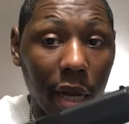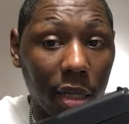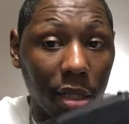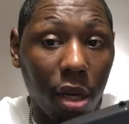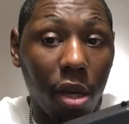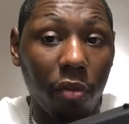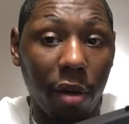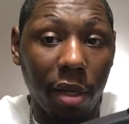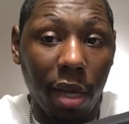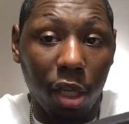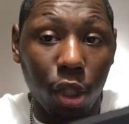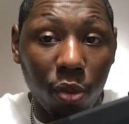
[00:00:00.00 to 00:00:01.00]
tell you right
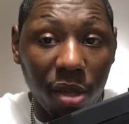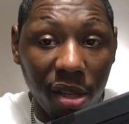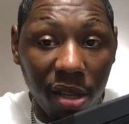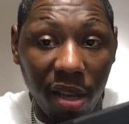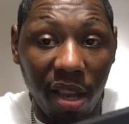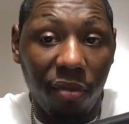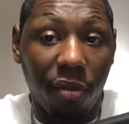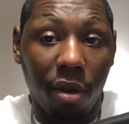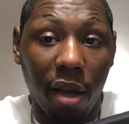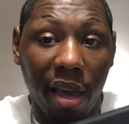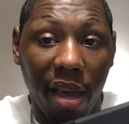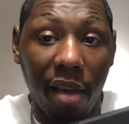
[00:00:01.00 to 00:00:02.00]
now, she would never
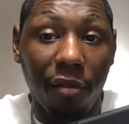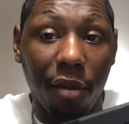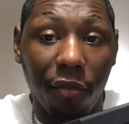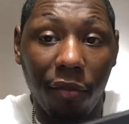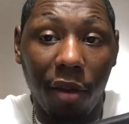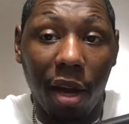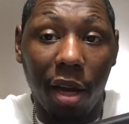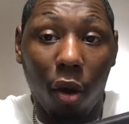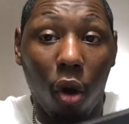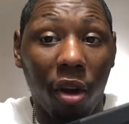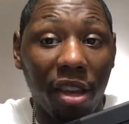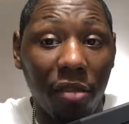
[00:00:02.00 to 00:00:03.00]
ever find
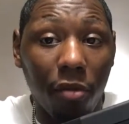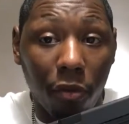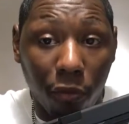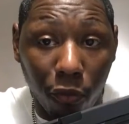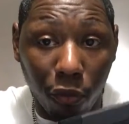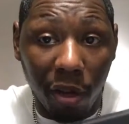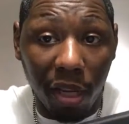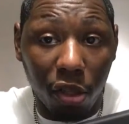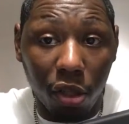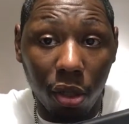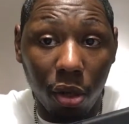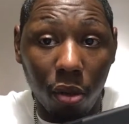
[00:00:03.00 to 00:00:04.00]
or even
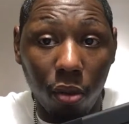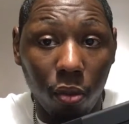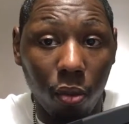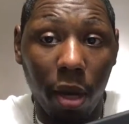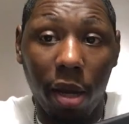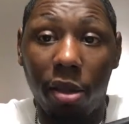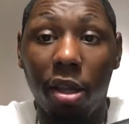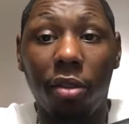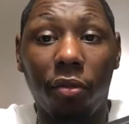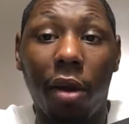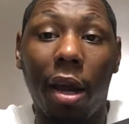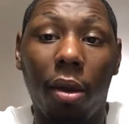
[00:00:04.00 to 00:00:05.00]
reach where this
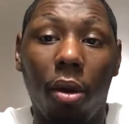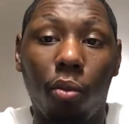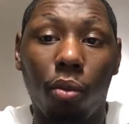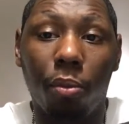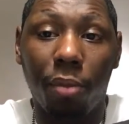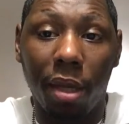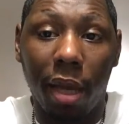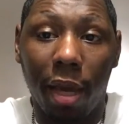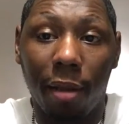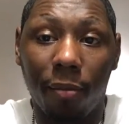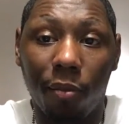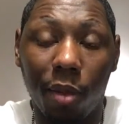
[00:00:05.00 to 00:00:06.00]
firearm will be
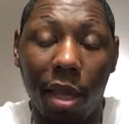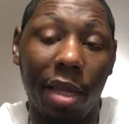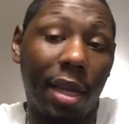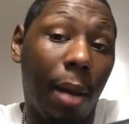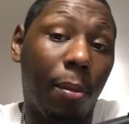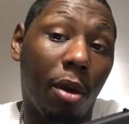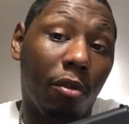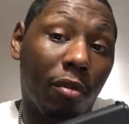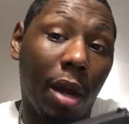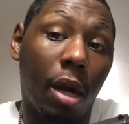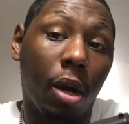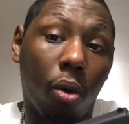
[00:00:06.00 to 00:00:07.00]
at. And I'm
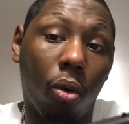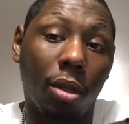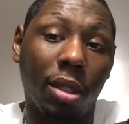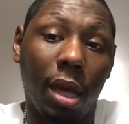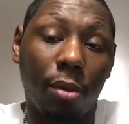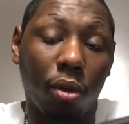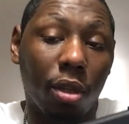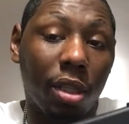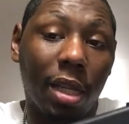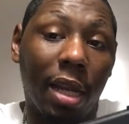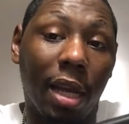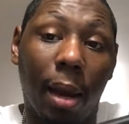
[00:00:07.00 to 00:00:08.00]
around her all the time, so it's
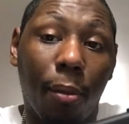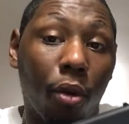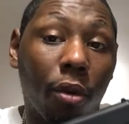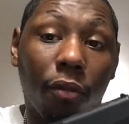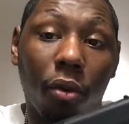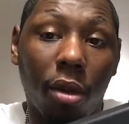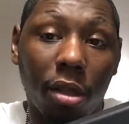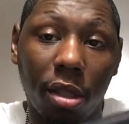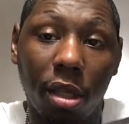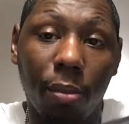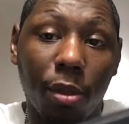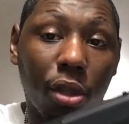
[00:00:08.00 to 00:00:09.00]
not like I'm going to fall
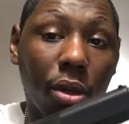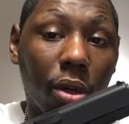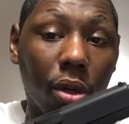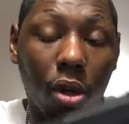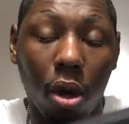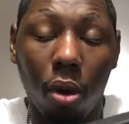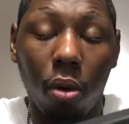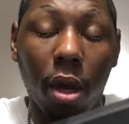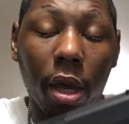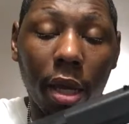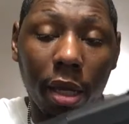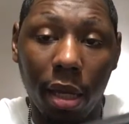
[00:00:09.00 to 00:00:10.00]
asleep and she's going to go
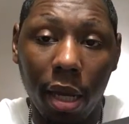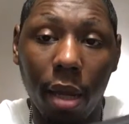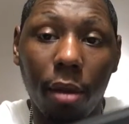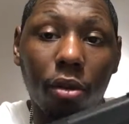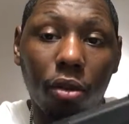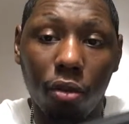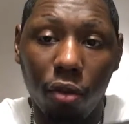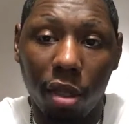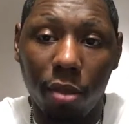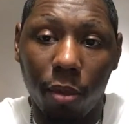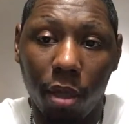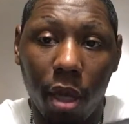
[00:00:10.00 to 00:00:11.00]
get it.
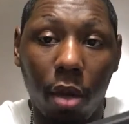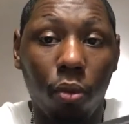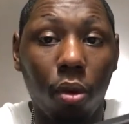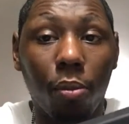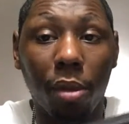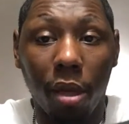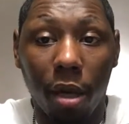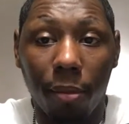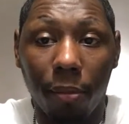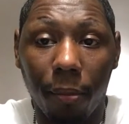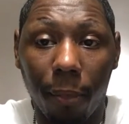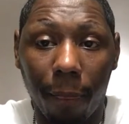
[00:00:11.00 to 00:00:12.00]
Trust me, it will be up.
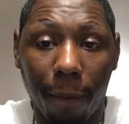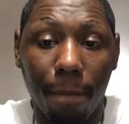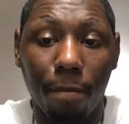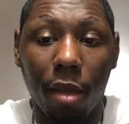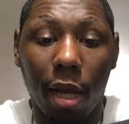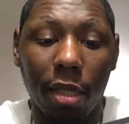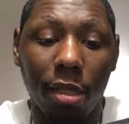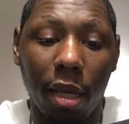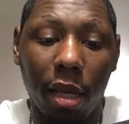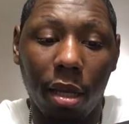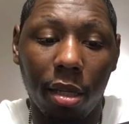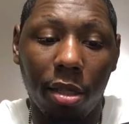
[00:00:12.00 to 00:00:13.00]
I
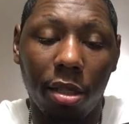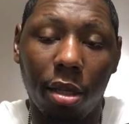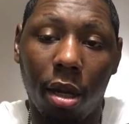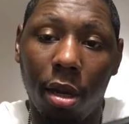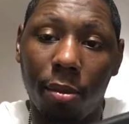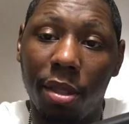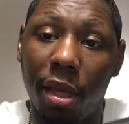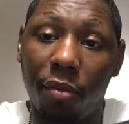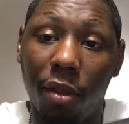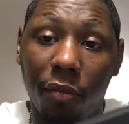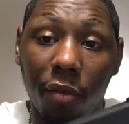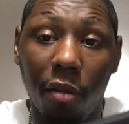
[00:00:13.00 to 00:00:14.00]
take her
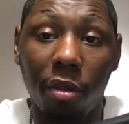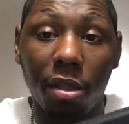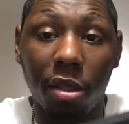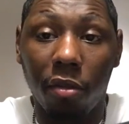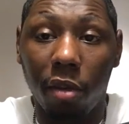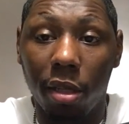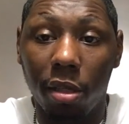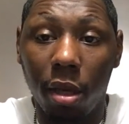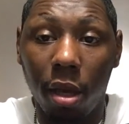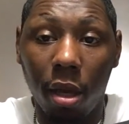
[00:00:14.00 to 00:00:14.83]
safety very serious.